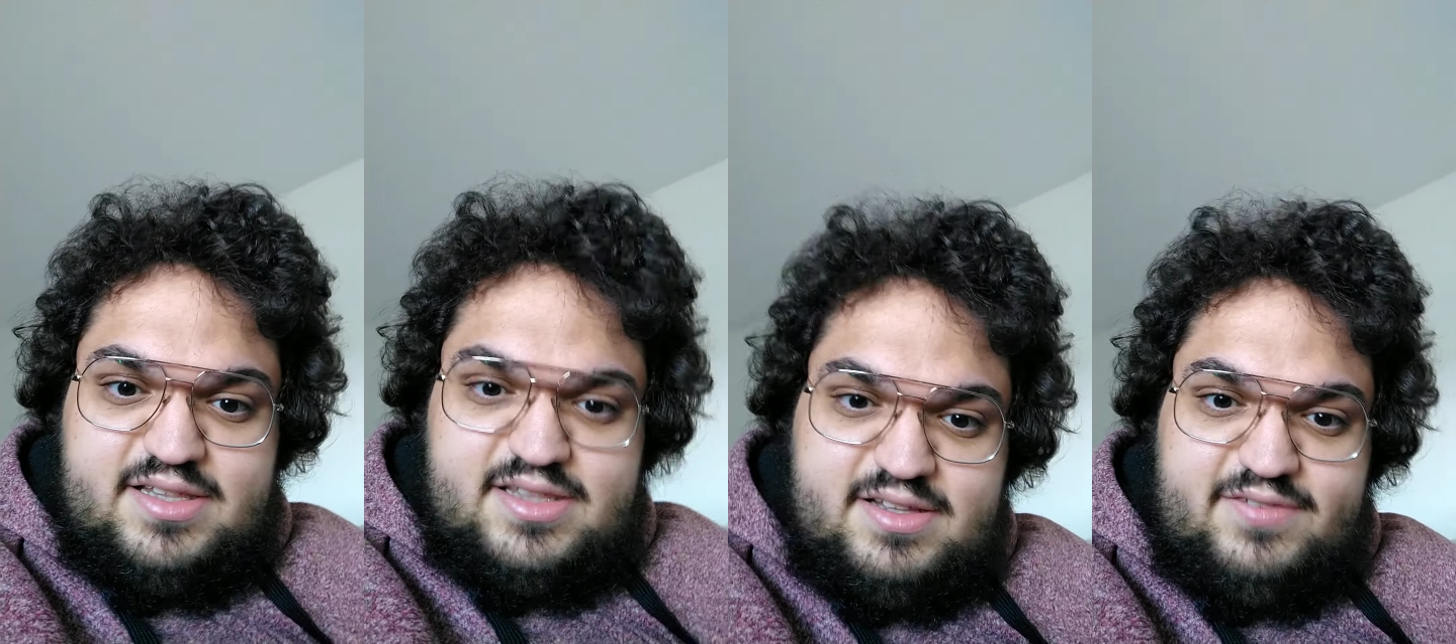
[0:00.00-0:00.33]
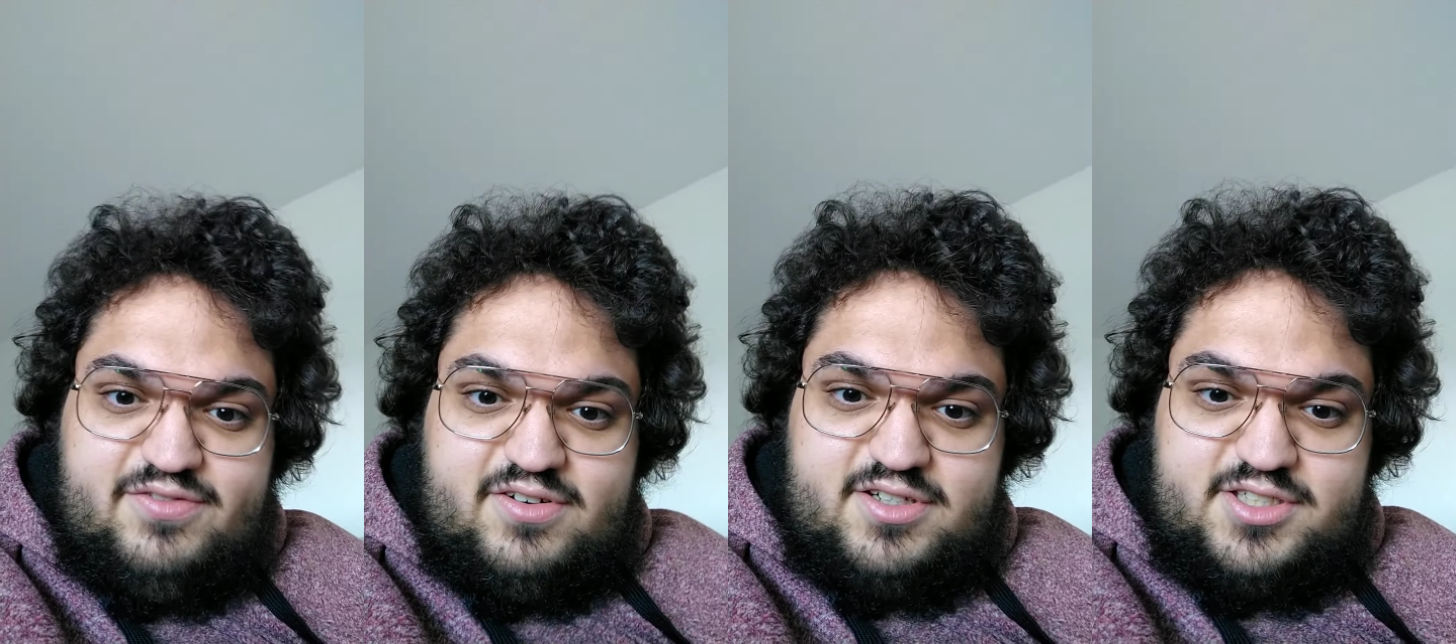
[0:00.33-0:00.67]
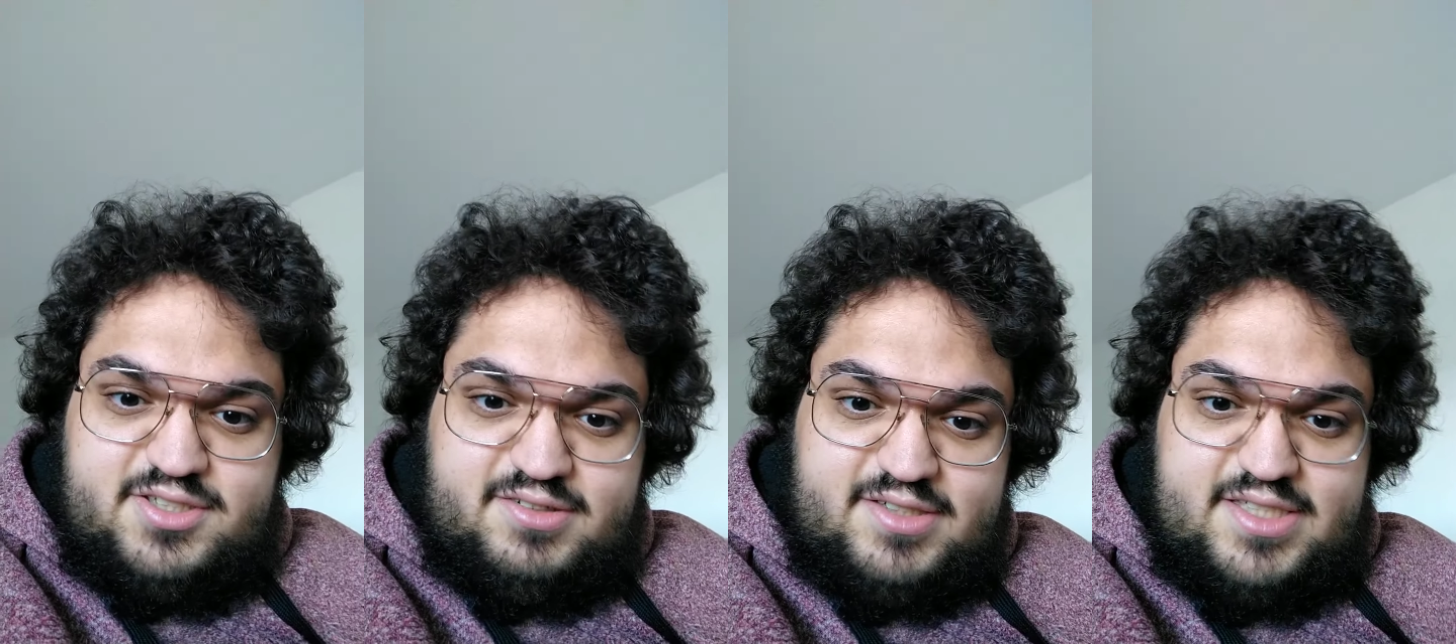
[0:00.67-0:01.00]
the
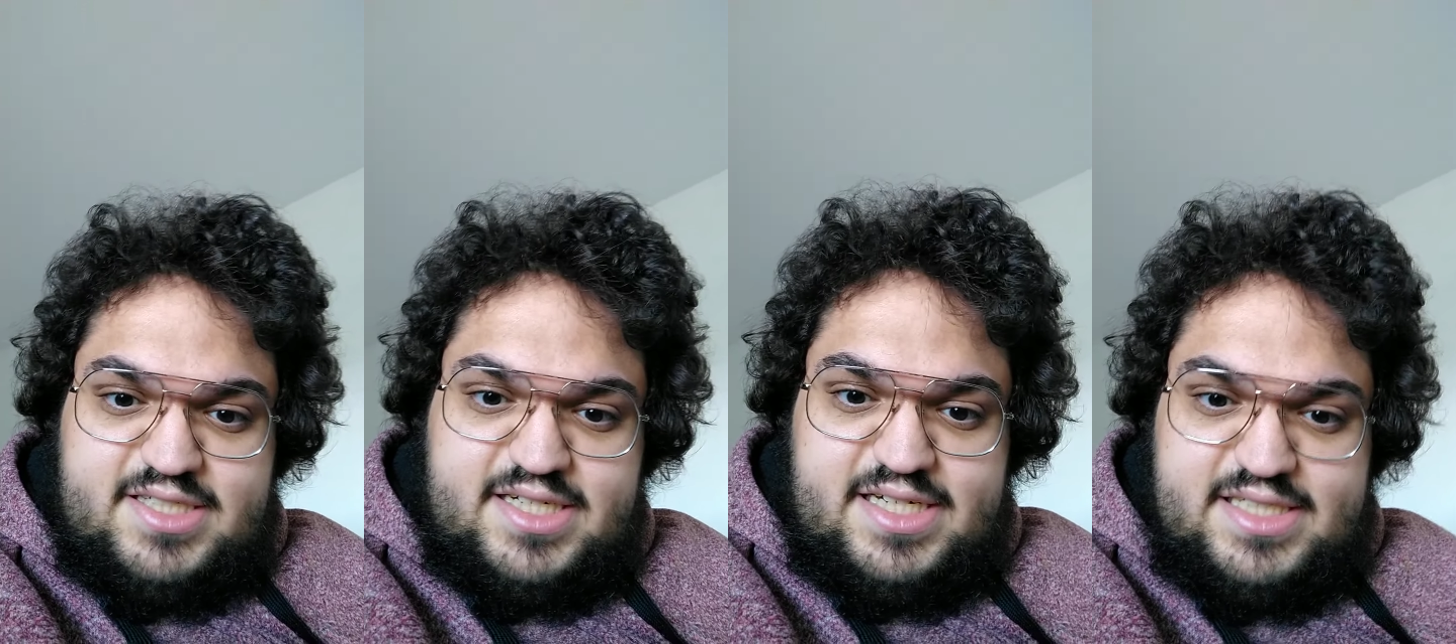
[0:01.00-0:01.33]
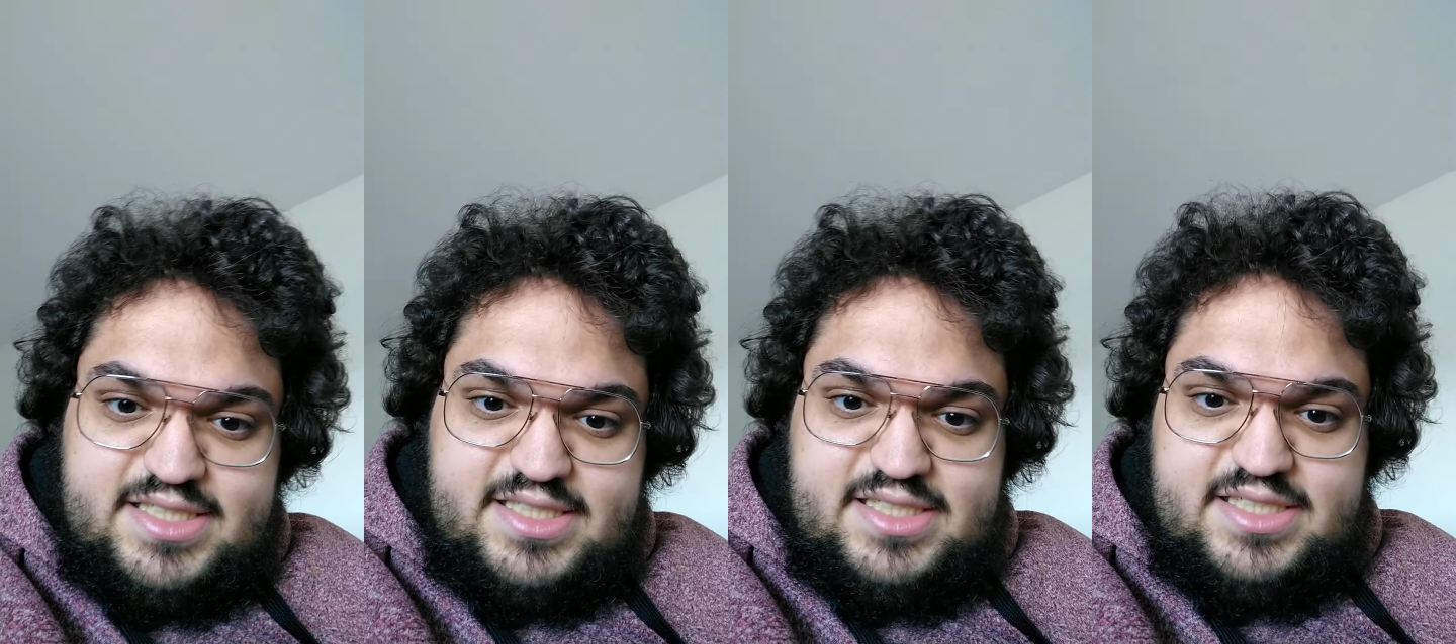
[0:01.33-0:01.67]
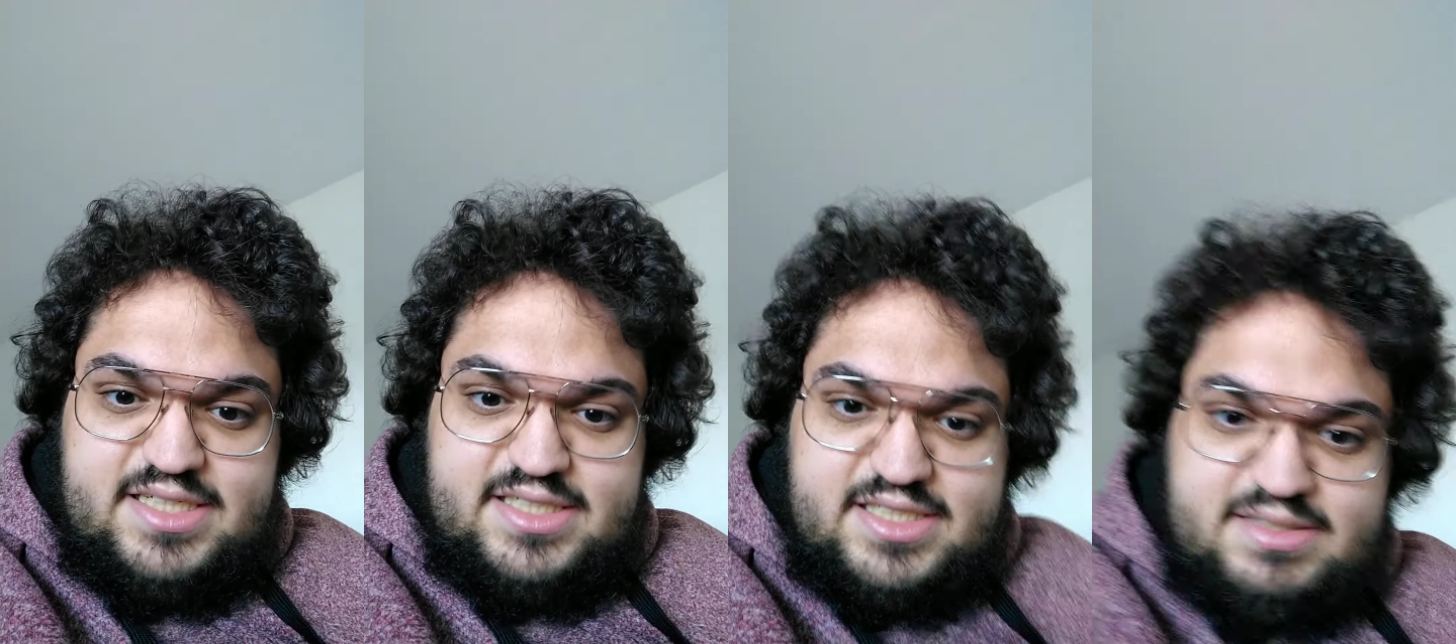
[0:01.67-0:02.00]
First Order and,
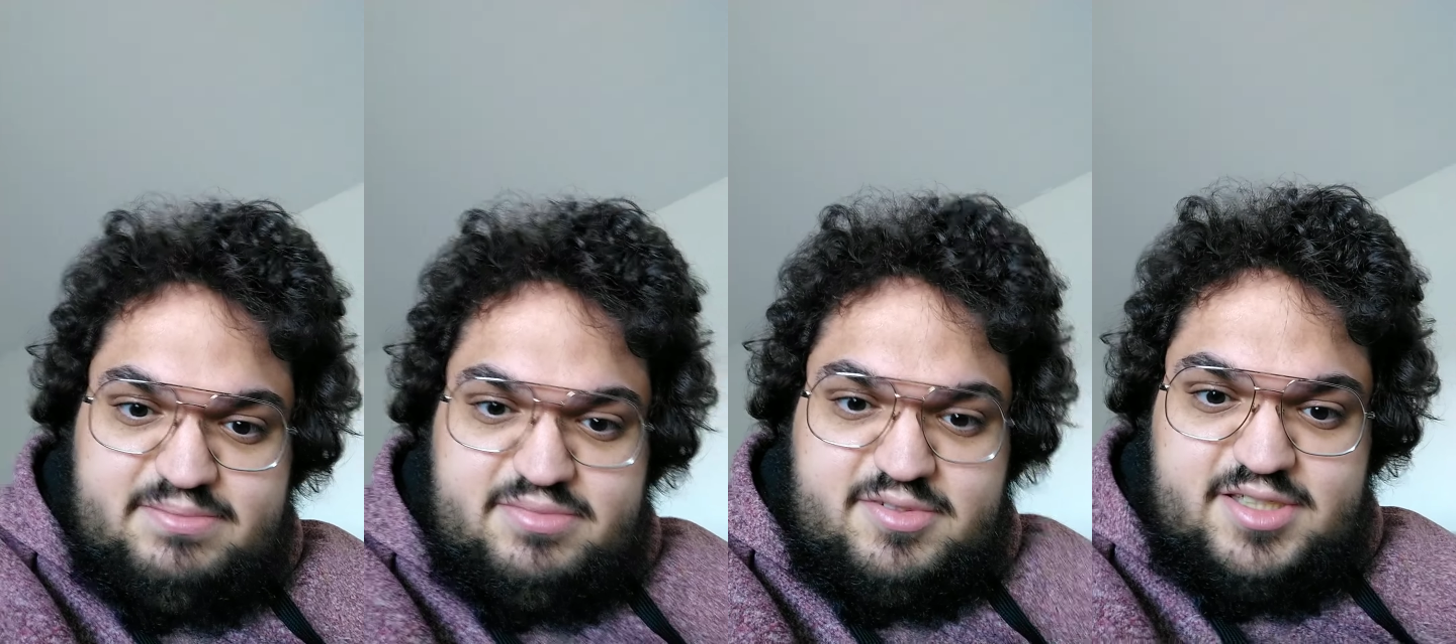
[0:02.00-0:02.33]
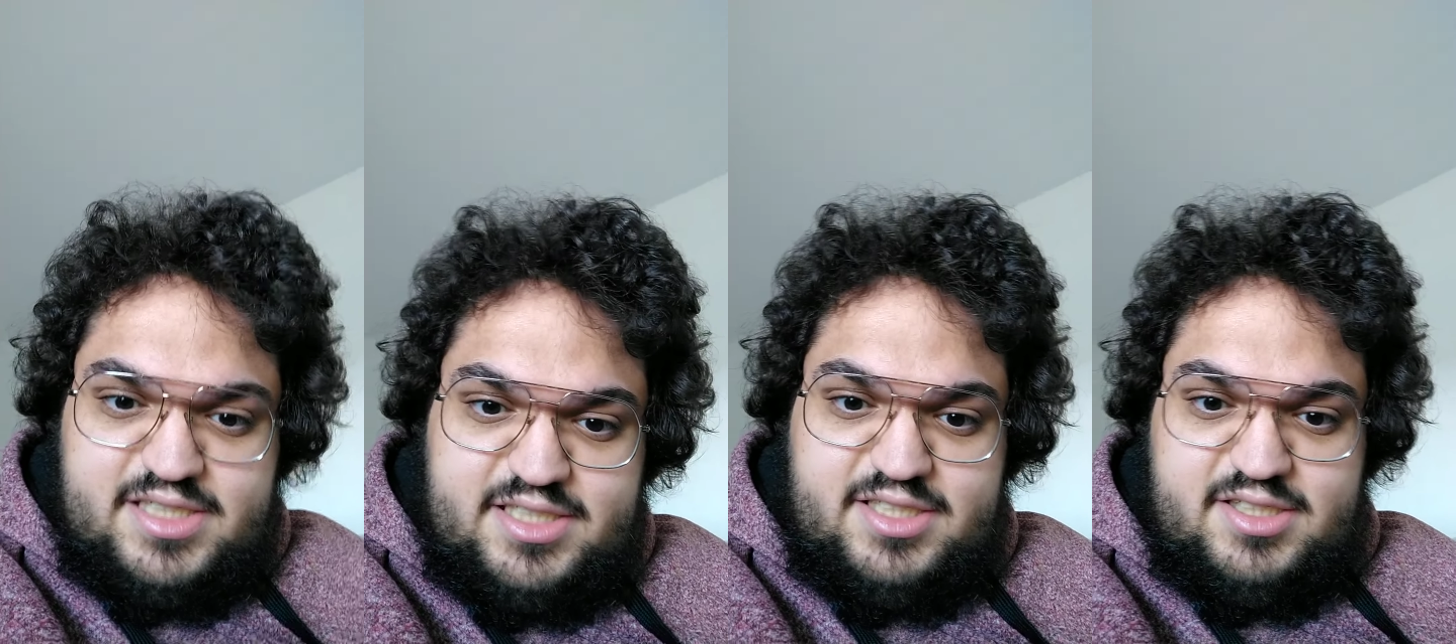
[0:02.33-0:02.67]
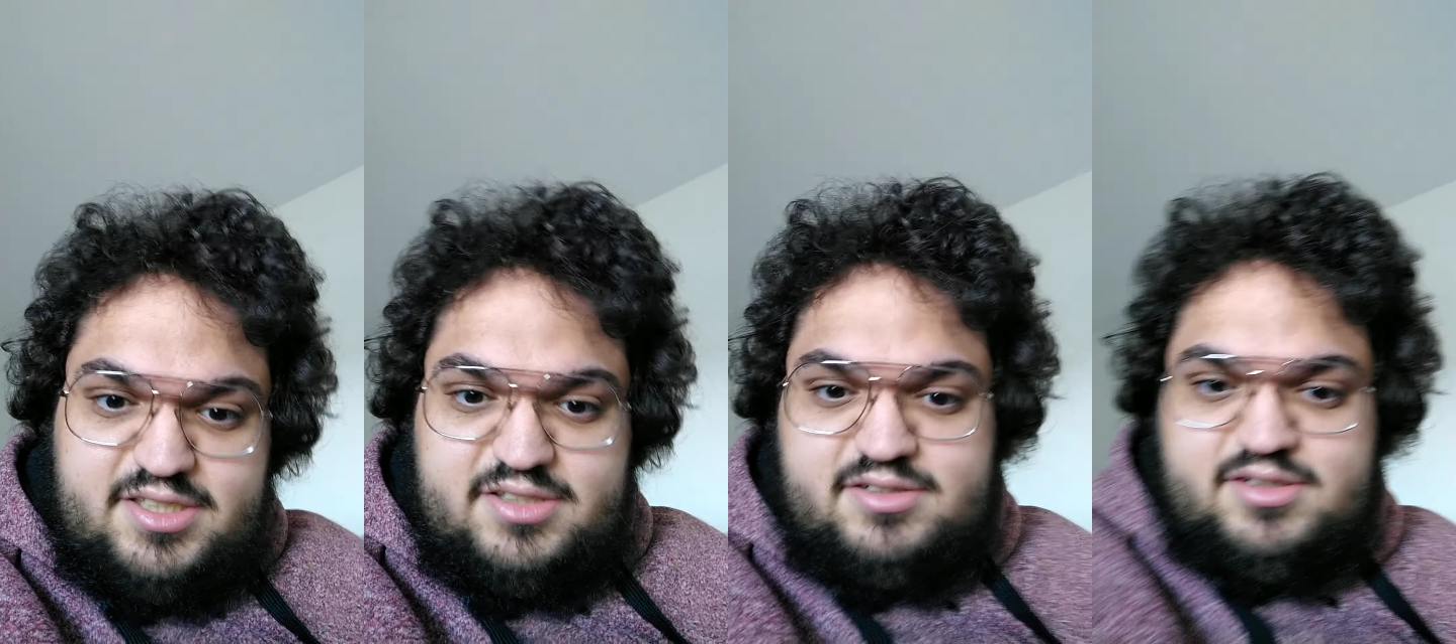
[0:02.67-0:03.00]
and end up wanting
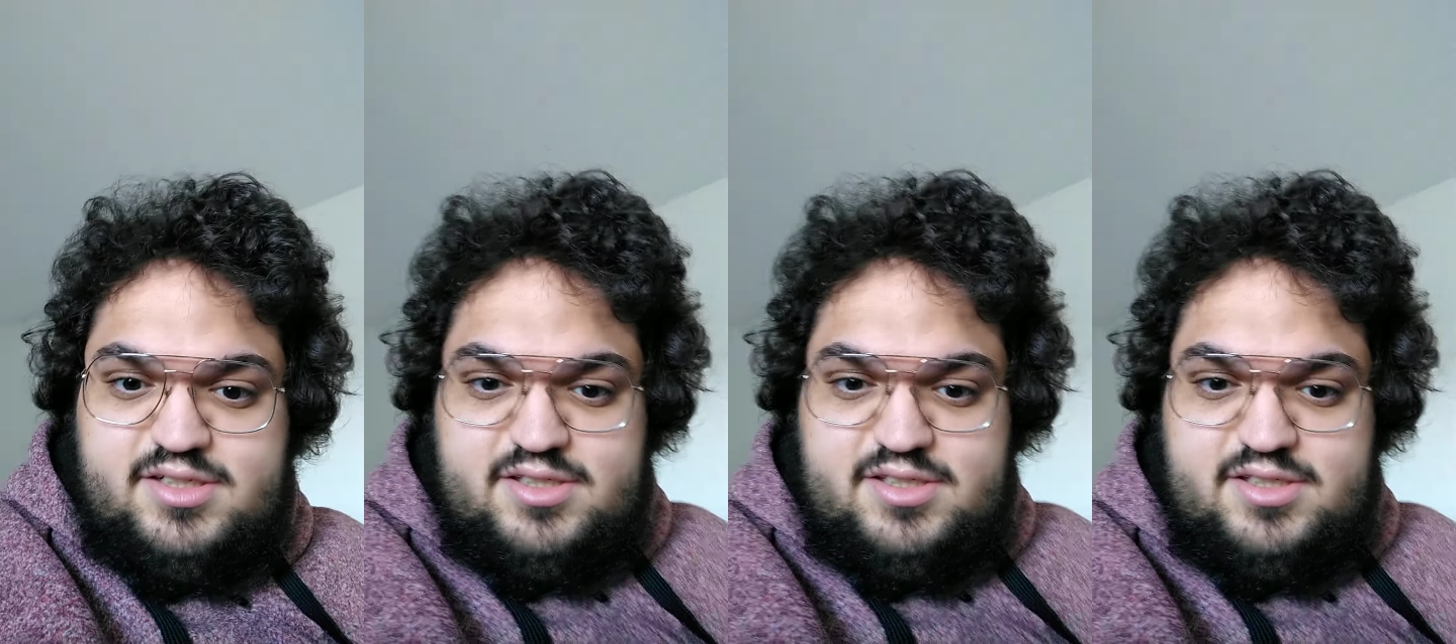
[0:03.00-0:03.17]
to